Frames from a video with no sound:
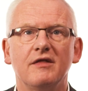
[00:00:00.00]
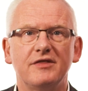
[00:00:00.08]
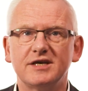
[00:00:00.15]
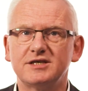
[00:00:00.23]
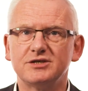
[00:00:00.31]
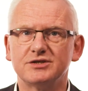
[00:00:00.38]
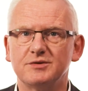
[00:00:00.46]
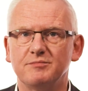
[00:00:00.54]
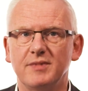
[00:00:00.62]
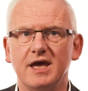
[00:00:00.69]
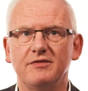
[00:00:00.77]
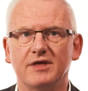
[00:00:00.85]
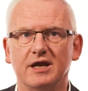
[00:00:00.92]
This doesn't
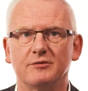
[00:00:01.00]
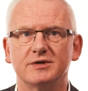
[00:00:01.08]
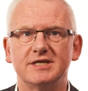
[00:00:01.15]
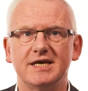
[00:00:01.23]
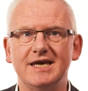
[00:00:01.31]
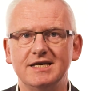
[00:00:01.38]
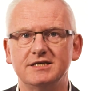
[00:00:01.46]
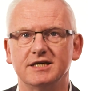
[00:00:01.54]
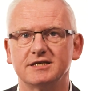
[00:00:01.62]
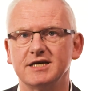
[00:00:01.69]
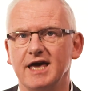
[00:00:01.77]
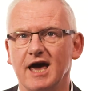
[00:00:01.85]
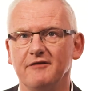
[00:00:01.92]
mean that it was easier
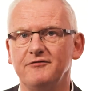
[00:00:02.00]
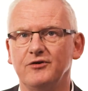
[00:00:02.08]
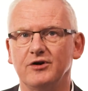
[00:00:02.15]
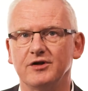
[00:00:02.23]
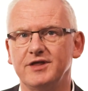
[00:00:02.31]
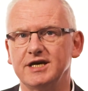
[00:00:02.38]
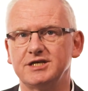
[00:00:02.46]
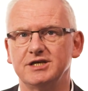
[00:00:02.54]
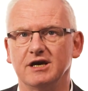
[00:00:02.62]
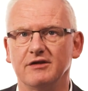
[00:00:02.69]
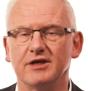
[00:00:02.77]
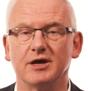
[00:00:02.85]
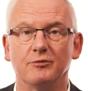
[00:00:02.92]
to get a 4 this
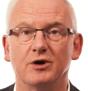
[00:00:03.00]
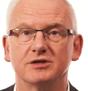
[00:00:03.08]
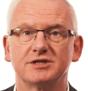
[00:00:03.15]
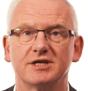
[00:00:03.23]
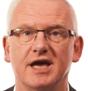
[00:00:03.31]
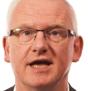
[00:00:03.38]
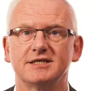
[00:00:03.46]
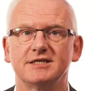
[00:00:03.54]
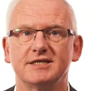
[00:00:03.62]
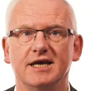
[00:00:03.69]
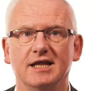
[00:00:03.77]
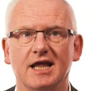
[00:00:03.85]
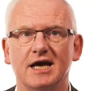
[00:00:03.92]
year than it was to get a
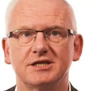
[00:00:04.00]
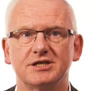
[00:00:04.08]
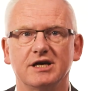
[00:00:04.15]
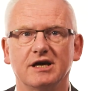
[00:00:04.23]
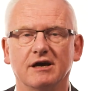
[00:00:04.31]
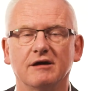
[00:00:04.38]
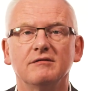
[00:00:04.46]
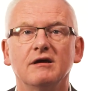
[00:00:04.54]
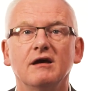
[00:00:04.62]
C last year.